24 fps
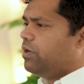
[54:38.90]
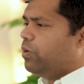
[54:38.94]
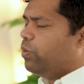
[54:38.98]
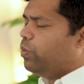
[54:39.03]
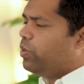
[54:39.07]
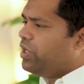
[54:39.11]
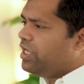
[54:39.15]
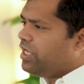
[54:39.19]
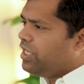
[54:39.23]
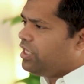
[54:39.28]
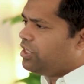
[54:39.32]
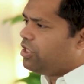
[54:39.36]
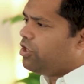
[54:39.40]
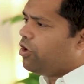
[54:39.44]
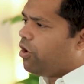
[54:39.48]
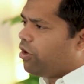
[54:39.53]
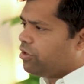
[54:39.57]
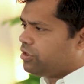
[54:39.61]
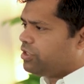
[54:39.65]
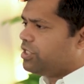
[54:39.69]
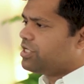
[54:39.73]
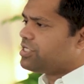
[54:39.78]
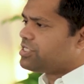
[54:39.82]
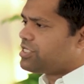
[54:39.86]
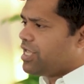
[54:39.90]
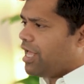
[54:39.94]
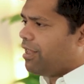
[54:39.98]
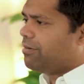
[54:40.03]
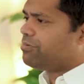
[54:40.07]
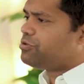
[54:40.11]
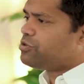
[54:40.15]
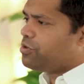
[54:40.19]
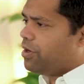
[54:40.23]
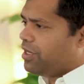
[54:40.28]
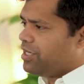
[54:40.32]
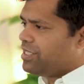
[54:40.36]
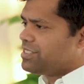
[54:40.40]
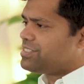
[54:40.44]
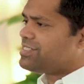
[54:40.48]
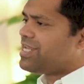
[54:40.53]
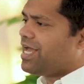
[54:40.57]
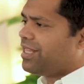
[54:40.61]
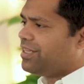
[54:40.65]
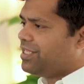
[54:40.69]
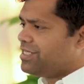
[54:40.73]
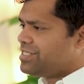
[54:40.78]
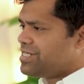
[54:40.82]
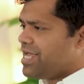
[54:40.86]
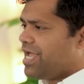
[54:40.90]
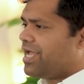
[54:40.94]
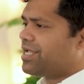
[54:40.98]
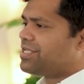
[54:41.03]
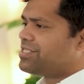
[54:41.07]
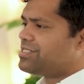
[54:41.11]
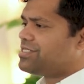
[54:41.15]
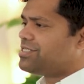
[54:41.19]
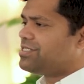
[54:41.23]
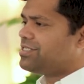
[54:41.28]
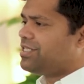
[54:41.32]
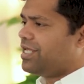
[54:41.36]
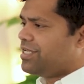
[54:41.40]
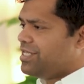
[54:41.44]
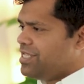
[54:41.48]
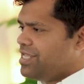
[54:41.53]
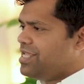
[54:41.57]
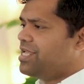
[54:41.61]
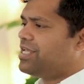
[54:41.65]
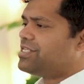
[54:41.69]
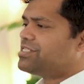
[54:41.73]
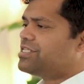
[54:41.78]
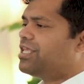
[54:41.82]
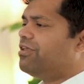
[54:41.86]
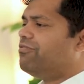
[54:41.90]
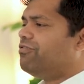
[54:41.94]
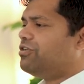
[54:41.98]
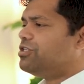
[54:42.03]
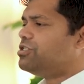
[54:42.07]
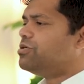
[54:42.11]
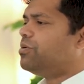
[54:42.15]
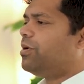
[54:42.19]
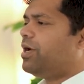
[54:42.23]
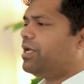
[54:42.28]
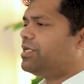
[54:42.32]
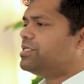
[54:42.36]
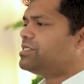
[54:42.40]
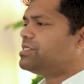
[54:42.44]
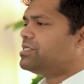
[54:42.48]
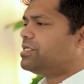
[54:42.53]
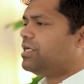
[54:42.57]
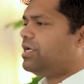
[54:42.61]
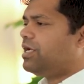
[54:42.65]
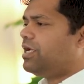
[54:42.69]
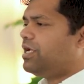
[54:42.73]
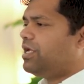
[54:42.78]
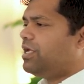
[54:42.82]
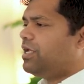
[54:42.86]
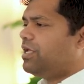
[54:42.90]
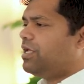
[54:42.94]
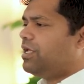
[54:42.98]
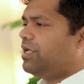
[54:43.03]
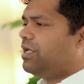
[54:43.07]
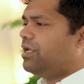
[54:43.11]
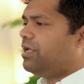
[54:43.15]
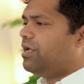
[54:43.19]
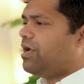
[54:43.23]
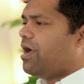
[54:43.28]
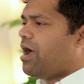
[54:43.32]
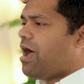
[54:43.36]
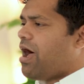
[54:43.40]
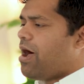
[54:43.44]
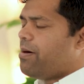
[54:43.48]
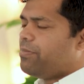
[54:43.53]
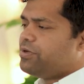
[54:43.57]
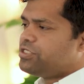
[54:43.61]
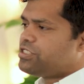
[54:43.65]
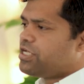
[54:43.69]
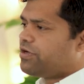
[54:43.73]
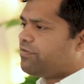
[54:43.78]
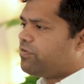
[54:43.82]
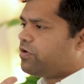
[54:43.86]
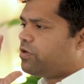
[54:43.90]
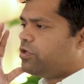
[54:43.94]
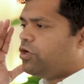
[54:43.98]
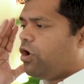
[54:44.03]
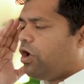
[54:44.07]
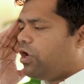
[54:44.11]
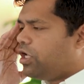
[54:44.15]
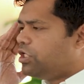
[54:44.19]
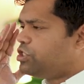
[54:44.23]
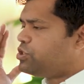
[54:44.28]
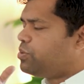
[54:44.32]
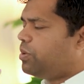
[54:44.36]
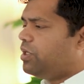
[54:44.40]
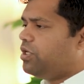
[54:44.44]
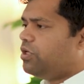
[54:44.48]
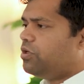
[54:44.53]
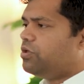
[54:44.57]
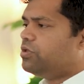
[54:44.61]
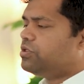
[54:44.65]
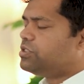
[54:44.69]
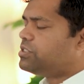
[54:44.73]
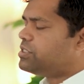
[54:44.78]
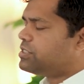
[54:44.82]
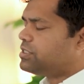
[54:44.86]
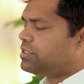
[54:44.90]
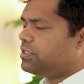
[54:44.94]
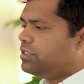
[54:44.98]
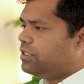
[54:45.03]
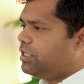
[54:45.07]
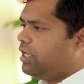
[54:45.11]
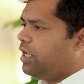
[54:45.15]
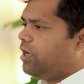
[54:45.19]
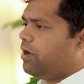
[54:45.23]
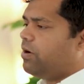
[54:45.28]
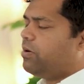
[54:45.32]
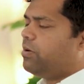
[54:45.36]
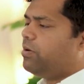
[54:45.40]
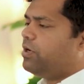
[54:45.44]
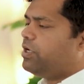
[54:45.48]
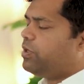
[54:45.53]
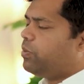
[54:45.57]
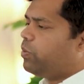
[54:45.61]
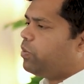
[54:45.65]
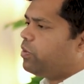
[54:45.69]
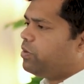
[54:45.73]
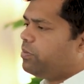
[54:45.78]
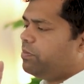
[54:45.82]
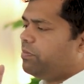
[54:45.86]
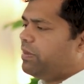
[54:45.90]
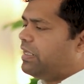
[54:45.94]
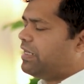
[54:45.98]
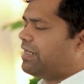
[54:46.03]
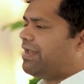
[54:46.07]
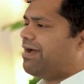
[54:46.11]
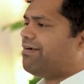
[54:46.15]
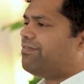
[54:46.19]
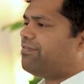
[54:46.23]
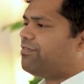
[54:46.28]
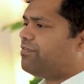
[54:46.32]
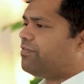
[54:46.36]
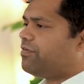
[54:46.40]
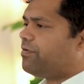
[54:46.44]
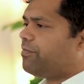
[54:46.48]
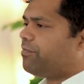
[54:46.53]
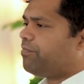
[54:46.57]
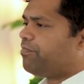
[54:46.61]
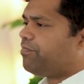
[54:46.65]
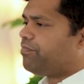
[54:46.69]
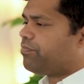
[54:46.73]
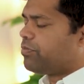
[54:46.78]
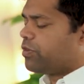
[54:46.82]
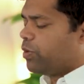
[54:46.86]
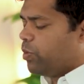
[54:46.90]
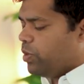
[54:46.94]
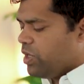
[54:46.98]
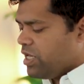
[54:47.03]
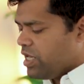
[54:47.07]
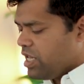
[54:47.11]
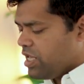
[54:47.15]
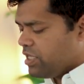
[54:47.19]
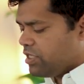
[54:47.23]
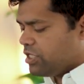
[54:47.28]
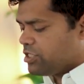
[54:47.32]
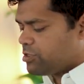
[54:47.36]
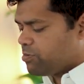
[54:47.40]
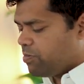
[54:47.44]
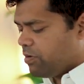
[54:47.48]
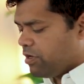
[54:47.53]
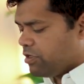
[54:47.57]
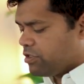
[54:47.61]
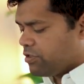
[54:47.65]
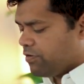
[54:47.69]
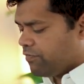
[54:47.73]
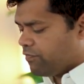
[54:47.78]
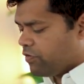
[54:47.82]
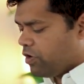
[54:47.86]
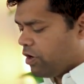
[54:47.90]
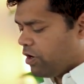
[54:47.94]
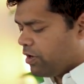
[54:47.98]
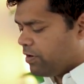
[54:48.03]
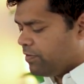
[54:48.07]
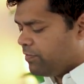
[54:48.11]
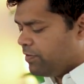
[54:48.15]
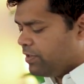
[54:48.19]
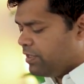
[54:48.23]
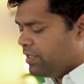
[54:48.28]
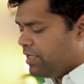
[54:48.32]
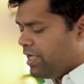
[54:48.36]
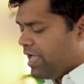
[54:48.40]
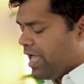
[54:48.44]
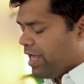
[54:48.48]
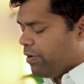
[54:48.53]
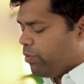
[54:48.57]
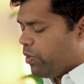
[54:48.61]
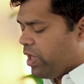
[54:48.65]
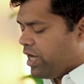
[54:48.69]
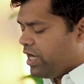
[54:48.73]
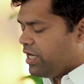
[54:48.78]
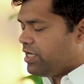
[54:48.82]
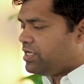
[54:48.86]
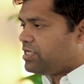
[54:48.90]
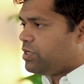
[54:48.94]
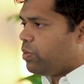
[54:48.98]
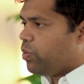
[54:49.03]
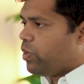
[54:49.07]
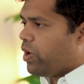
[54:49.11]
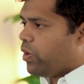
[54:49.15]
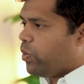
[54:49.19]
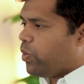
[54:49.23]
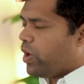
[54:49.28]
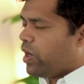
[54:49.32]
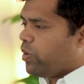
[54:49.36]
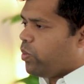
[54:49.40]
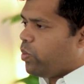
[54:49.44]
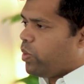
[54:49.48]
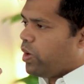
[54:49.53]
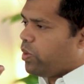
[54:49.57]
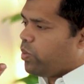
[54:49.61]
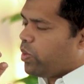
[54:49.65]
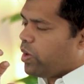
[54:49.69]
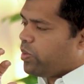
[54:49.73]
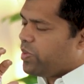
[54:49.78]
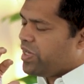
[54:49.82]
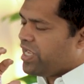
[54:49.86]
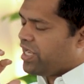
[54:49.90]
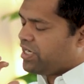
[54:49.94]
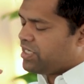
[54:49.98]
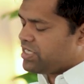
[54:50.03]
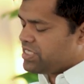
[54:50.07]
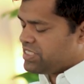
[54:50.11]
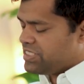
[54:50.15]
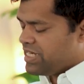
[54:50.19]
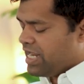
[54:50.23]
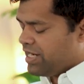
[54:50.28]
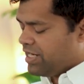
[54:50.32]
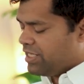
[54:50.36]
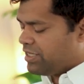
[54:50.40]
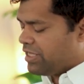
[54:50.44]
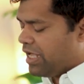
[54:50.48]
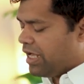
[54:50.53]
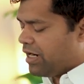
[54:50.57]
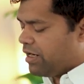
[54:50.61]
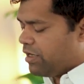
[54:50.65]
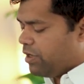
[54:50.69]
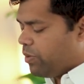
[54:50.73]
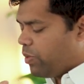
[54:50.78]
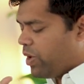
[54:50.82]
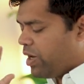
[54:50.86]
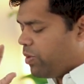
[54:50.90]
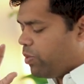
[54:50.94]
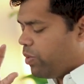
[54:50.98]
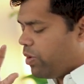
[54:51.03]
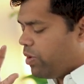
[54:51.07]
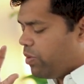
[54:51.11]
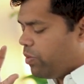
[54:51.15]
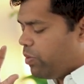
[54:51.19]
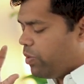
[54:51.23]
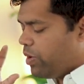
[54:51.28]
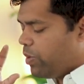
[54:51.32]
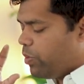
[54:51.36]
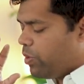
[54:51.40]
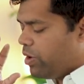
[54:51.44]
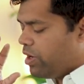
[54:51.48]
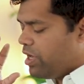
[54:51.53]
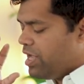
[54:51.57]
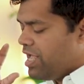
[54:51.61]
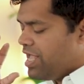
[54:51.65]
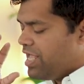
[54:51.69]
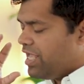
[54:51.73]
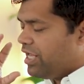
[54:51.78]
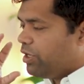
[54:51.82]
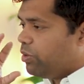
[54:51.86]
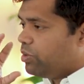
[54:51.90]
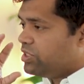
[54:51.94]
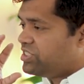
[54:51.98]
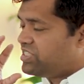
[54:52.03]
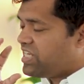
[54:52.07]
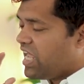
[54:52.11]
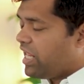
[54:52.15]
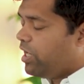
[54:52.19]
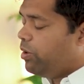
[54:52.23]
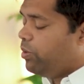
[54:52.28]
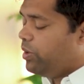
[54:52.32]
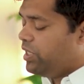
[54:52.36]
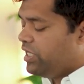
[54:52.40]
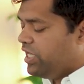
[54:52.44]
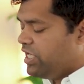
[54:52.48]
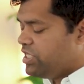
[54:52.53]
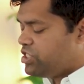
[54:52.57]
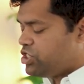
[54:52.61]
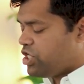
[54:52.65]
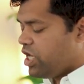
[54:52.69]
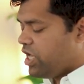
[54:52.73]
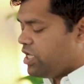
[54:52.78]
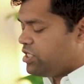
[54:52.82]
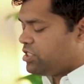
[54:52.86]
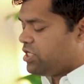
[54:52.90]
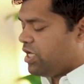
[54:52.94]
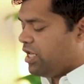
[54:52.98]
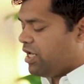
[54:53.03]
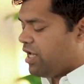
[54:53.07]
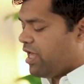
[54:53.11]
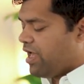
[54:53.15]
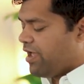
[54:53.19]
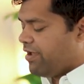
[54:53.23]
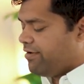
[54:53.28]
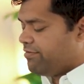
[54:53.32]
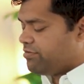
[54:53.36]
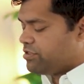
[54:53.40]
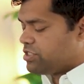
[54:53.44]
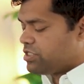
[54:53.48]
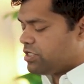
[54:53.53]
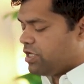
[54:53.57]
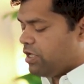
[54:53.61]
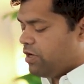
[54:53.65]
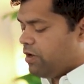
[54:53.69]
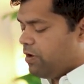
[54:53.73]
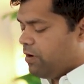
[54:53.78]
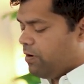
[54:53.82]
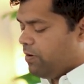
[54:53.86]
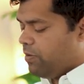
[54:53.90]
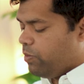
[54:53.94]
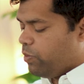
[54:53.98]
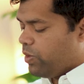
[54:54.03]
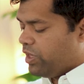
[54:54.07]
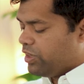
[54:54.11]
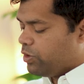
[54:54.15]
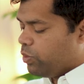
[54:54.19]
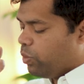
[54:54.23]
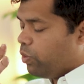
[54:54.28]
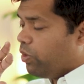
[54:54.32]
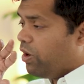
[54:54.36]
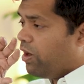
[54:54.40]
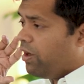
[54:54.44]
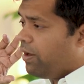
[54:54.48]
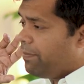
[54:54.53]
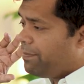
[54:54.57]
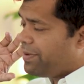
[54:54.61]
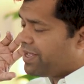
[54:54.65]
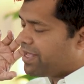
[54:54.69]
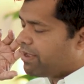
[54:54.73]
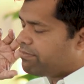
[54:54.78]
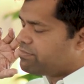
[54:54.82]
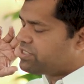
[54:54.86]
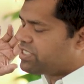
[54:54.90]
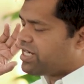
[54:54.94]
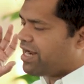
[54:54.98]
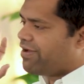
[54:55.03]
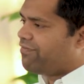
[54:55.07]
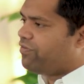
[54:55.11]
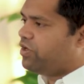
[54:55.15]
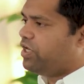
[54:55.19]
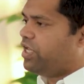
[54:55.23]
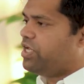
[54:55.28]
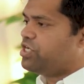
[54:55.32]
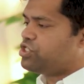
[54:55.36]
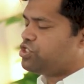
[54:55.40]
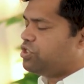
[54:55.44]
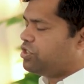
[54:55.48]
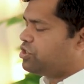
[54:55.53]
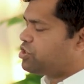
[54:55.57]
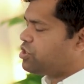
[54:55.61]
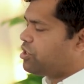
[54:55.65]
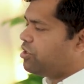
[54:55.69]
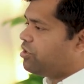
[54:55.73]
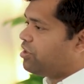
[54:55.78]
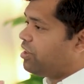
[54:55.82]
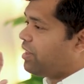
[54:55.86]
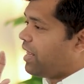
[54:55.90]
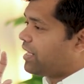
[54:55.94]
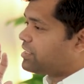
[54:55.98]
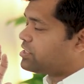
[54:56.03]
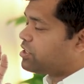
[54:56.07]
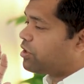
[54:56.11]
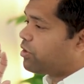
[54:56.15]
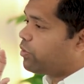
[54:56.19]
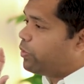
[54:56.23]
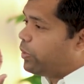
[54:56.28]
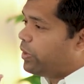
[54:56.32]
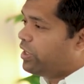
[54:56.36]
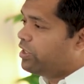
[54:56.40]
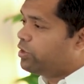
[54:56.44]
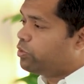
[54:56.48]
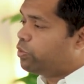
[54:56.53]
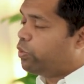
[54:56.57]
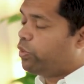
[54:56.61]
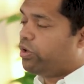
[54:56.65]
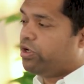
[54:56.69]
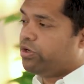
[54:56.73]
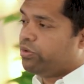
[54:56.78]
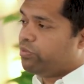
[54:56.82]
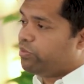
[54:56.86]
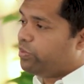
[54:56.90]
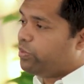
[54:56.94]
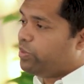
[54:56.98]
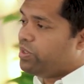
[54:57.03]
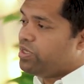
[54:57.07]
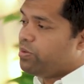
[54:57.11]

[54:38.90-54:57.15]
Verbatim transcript: We need the author's help to understand the text that he has given to us. How much ever knowledge we use, no, it wouldn't be enough. We need the Spirit of God, and when it when when when we understand it thoroughly, when, when it will genuinely change our lives. You know, when the word becomes revelation, so that's a revealed word.